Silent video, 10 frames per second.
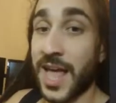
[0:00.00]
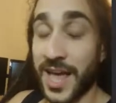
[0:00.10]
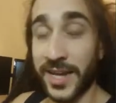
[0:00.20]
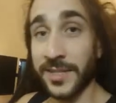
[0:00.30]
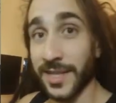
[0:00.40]

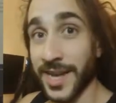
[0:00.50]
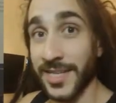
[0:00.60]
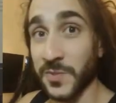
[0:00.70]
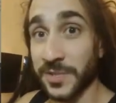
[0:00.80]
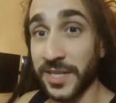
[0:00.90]
And
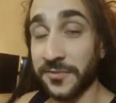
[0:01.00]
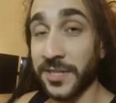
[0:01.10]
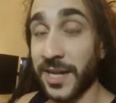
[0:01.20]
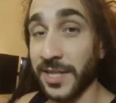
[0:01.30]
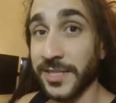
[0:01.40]
last, but
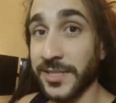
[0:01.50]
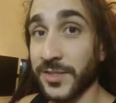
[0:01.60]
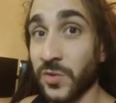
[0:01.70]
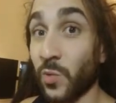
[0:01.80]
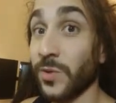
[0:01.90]
definitely not
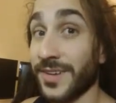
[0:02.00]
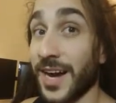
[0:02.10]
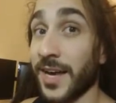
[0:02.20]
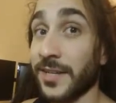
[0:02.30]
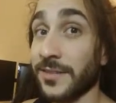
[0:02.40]
least, we've
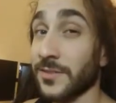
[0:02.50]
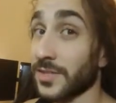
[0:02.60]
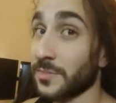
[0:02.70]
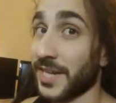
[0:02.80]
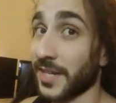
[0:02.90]
got
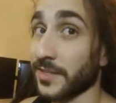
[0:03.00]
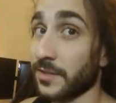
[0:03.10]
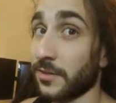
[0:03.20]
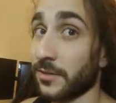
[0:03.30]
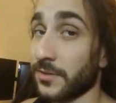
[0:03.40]
some tactic
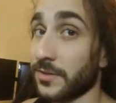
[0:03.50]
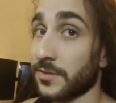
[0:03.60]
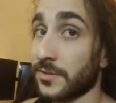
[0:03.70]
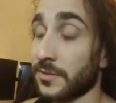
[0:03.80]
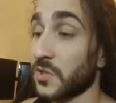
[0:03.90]

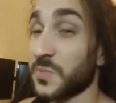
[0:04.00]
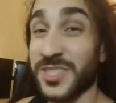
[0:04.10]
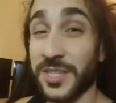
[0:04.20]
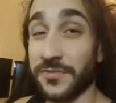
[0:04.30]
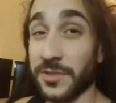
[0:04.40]
cards
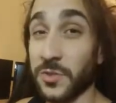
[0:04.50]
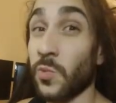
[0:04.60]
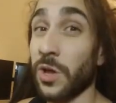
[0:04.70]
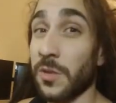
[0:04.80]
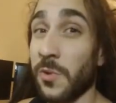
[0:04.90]
specific to
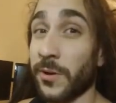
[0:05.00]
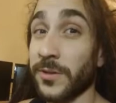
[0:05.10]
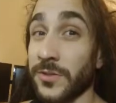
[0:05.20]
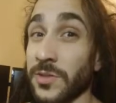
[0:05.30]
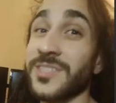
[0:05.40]
Wall of
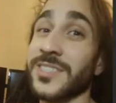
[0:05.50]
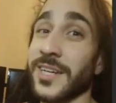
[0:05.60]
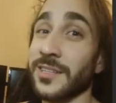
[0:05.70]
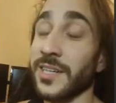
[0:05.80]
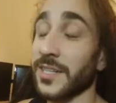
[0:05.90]
Martyrs. So let's
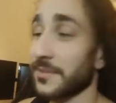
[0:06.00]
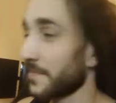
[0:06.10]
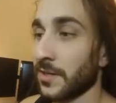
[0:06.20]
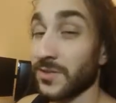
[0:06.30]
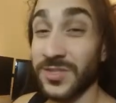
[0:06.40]
take a look.
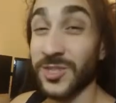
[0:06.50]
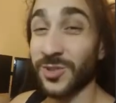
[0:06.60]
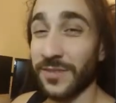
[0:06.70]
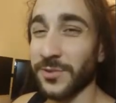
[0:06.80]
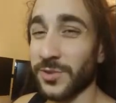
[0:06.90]
With such a
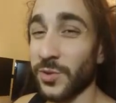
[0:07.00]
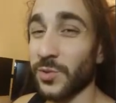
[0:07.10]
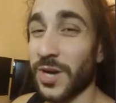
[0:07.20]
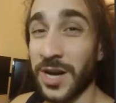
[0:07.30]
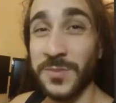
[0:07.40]
level 2
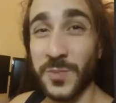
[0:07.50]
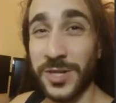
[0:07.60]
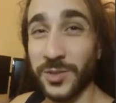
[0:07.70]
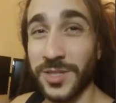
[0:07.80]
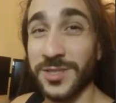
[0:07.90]
comm
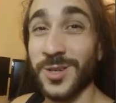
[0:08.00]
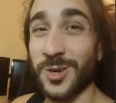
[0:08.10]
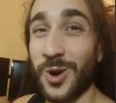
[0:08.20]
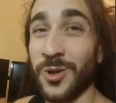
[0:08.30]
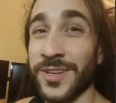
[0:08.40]
specialist,
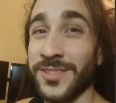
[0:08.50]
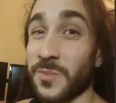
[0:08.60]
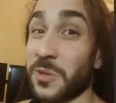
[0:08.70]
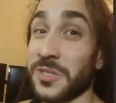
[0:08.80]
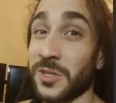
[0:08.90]
call in
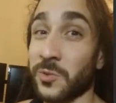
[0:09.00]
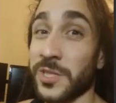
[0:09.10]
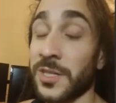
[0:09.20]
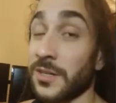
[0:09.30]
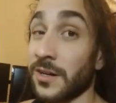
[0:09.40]
some
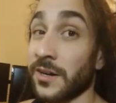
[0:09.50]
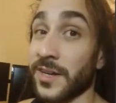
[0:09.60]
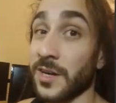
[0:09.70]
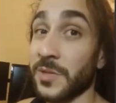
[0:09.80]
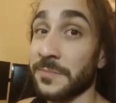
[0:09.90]
artillery on an
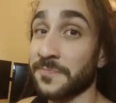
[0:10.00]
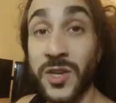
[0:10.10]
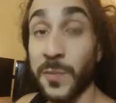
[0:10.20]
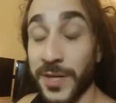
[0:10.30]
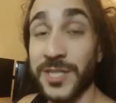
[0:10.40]
enemy.
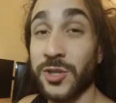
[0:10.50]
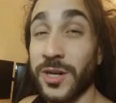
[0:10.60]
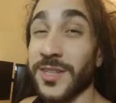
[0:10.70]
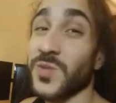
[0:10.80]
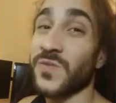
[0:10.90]
You can pick a
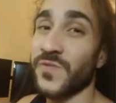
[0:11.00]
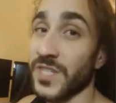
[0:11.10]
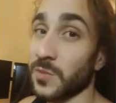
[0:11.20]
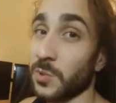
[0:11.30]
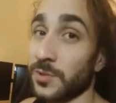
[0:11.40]
target that's
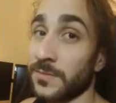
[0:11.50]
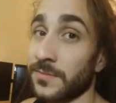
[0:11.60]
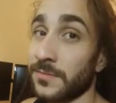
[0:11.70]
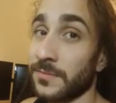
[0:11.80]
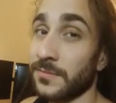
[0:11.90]
visible,
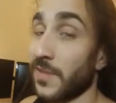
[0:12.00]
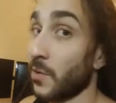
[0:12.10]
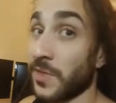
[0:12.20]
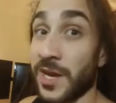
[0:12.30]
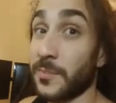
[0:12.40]
not
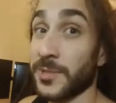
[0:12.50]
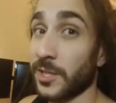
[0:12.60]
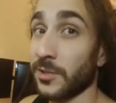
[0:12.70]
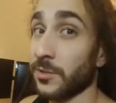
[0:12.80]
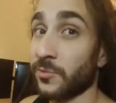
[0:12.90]
within any
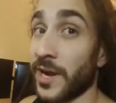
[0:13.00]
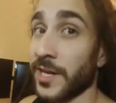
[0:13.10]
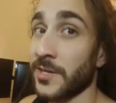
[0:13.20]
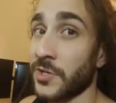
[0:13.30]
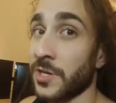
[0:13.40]
particular
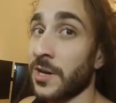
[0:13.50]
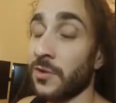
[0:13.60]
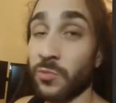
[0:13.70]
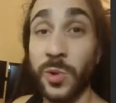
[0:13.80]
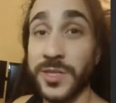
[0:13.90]
range,
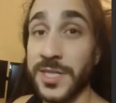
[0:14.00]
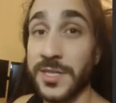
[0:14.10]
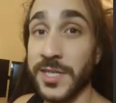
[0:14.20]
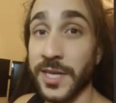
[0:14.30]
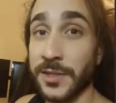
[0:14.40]
roll a
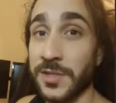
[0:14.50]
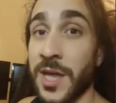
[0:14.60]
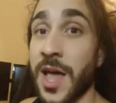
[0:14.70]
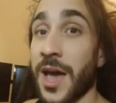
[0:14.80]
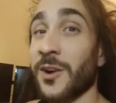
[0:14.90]

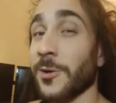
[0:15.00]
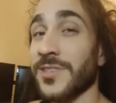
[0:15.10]
d6, and on a